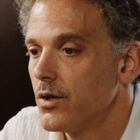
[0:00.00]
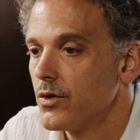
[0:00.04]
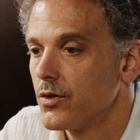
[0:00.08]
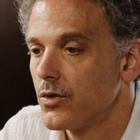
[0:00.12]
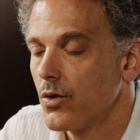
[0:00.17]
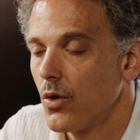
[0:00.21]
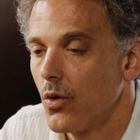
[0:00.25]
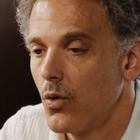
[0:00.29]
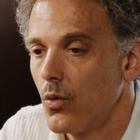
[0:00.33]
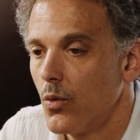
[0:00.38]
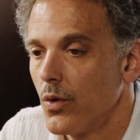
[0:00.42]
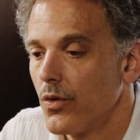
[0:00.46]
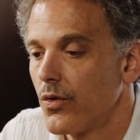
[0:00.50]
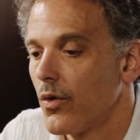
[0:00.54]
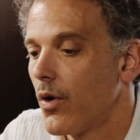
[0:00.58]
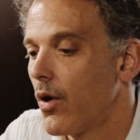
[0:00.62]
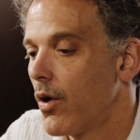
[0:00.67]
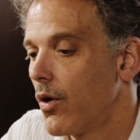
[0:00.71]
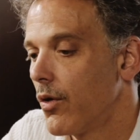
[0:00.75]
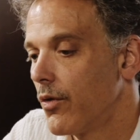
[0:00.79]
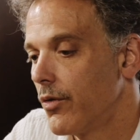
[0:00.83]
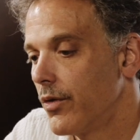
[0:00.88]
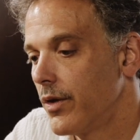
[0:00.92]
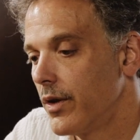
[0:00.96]
So with
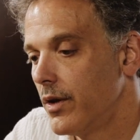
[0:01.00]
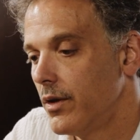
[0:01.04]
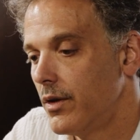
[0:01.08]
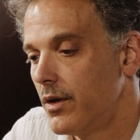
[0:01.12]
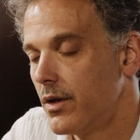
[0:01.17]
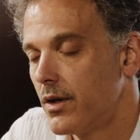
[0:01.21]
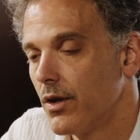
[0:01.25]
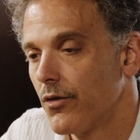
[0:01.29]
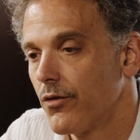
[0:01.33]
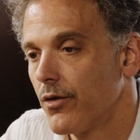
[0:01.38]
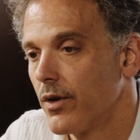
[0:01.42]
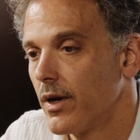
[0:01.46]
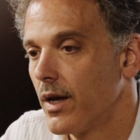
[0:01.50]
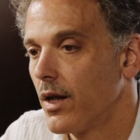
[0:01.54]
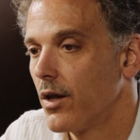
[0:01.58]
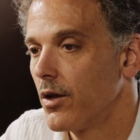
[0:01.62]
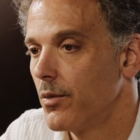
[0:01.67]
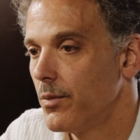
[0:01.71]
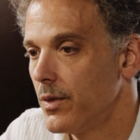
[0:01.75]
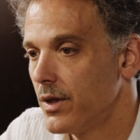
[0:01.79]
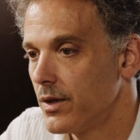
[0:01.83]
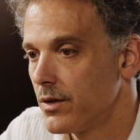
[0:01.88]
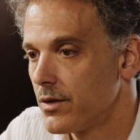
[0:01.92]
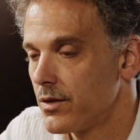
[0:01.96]
all the different
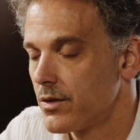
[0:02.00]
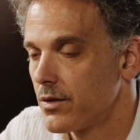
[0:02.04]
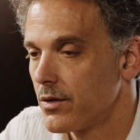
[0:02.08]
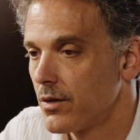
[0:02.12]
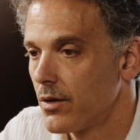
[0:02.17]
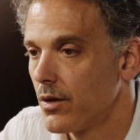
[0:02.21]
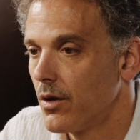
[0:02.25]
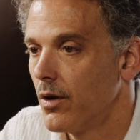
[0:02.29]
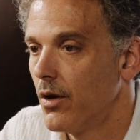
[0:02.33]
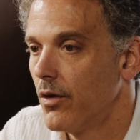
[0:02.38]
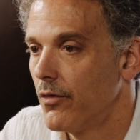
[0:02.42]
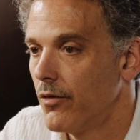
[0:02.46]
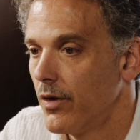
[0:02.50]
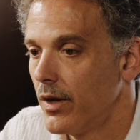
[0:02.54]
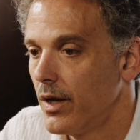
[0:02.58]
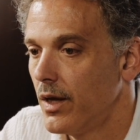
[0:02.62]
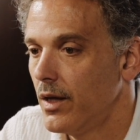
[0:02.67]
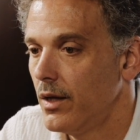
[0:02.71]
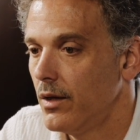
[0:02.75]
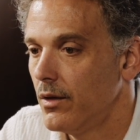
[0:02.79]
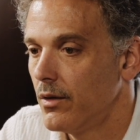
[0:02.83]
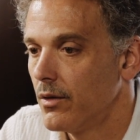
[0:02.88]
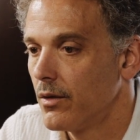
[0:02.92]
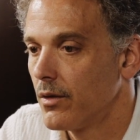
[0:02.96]
elements of
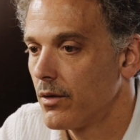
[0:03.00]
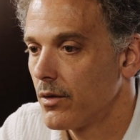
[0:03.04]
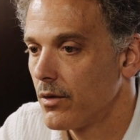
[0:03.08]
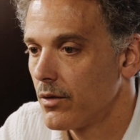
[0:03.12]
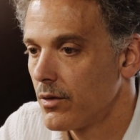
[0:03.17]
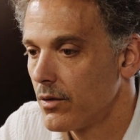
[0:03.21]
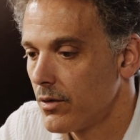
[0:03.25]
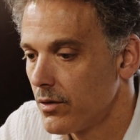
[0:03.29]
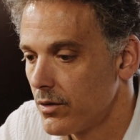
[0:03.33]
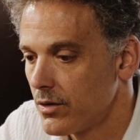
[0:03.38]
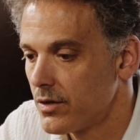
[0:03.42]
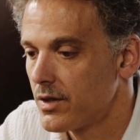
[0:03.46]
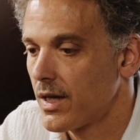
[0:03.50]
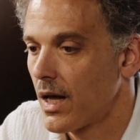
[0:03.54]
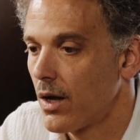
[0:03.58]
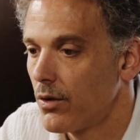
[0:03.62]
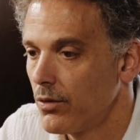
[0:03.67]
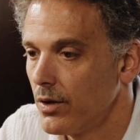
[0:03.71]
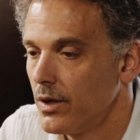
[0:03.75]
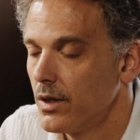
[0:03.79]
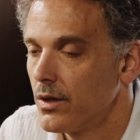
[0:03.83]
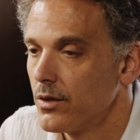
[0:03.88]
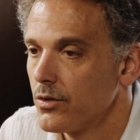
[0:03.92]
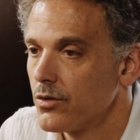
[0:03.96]
a
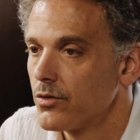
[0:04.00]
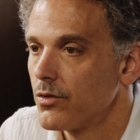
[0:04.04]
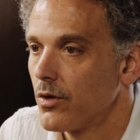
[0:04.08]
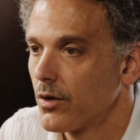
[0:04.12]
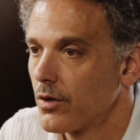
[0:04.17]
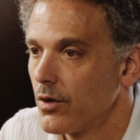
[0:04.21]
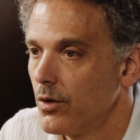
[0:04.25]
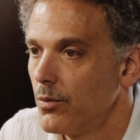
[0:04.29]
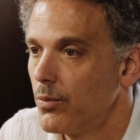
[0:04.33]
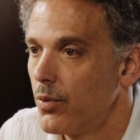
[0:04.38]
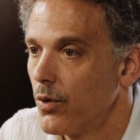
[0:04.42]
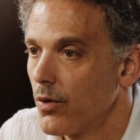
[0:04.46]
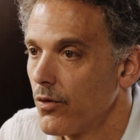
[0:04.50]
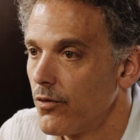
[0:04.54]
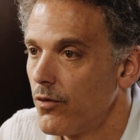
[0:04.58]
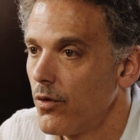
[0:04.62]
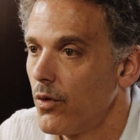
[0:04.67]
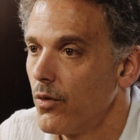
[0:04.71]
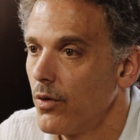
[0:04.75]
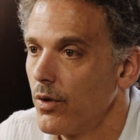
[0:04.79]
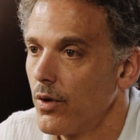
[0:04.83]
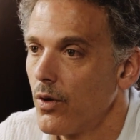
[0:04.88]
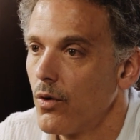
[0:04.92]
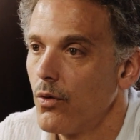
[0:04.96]
soundly constructed
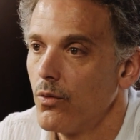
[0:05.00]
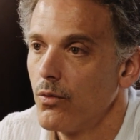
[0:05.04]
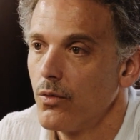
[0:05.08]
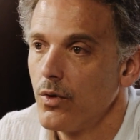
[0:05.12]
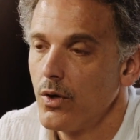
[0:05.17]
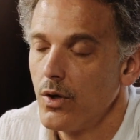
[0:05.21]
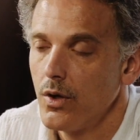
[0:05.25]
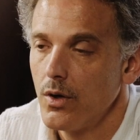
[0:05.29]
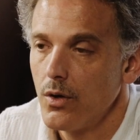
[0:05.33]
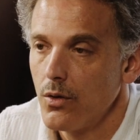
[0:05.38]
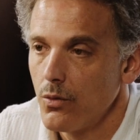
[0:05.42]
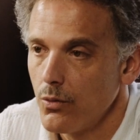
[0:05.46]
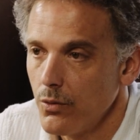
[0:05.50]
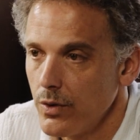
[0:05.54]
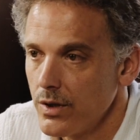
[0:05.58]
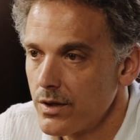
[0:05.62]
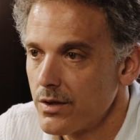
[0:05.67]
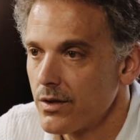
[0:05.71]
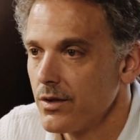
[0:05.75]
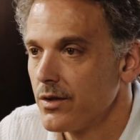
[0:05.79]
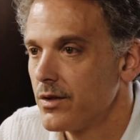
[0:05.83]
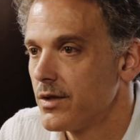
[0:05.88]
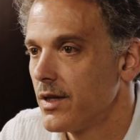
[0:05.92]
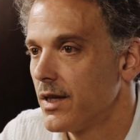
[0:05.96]
portfolio,
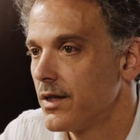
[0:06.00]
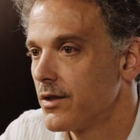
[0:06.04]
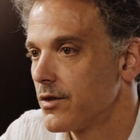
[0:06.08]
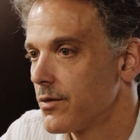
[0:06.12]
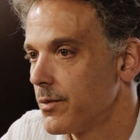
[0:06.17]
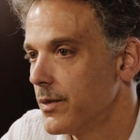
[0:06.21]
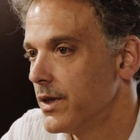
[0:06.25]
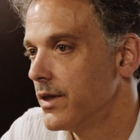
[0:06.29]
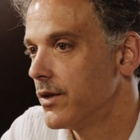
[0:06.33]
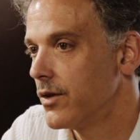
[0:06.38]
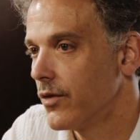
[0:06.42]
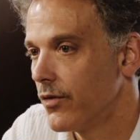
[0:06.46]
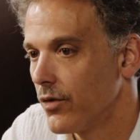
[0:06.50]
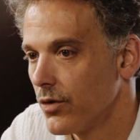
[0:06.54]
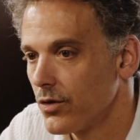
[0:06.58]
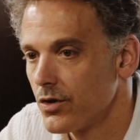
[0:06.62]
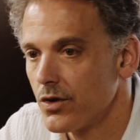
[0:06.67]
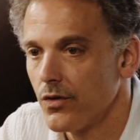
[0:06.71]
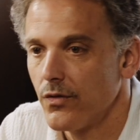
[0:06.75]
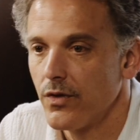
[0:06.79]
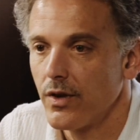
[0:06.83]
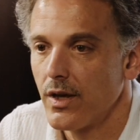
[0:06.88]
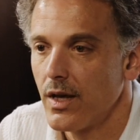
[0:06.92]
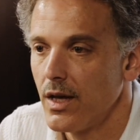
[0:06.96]
risk assessment,
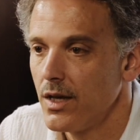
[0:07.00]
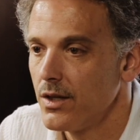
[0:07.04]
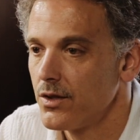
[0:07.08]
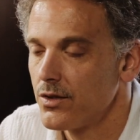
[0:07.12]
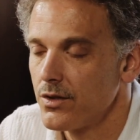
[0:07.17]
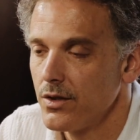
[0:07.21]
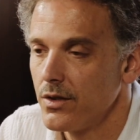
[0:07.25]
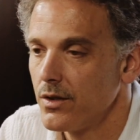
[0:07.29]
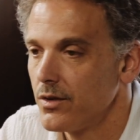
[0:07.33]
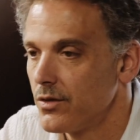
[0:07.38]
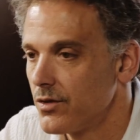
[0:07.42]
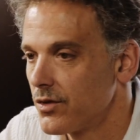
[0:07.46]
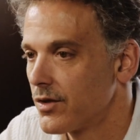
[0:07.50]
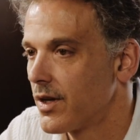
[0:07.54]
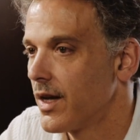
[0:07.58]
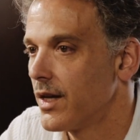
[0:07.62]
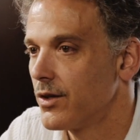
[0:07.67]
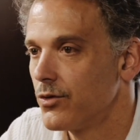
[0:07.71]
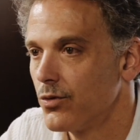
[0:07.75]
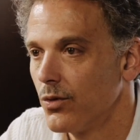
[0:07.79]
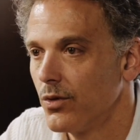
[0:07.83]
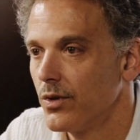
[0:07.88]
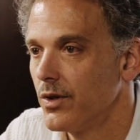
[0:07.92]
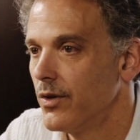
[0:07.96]
diversification,
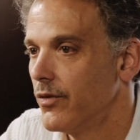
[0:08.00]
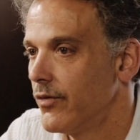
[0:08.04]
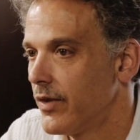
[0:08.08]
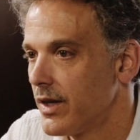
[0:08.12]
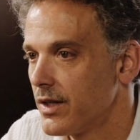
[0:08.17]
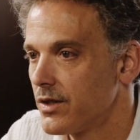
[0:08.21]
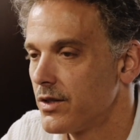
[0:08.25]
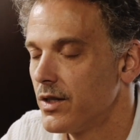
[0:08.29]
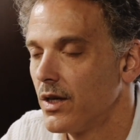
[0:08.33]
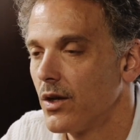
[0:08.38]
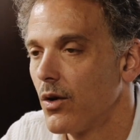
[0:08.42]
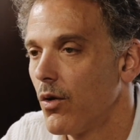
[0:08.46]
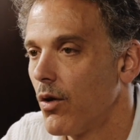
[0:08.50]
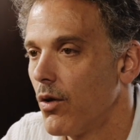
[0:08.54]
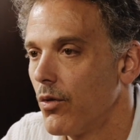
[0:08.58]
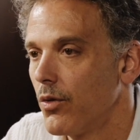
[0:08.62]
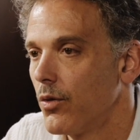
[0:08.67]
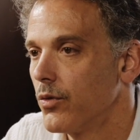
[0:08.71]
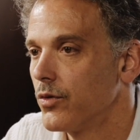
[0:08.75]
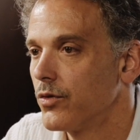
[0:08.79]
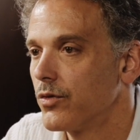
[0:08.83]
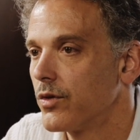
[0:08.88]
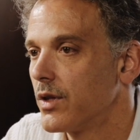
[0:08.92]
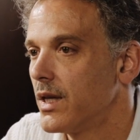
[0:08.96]
scheduled investing, all
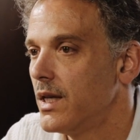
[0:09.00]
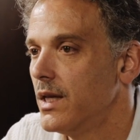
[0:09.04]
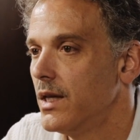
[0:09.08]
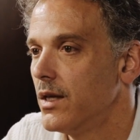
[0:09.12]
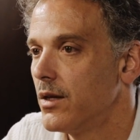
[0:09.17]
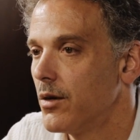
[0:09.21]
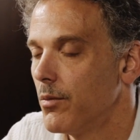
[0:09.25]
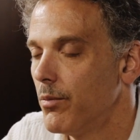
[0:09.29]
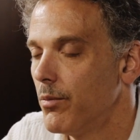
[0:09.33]
those key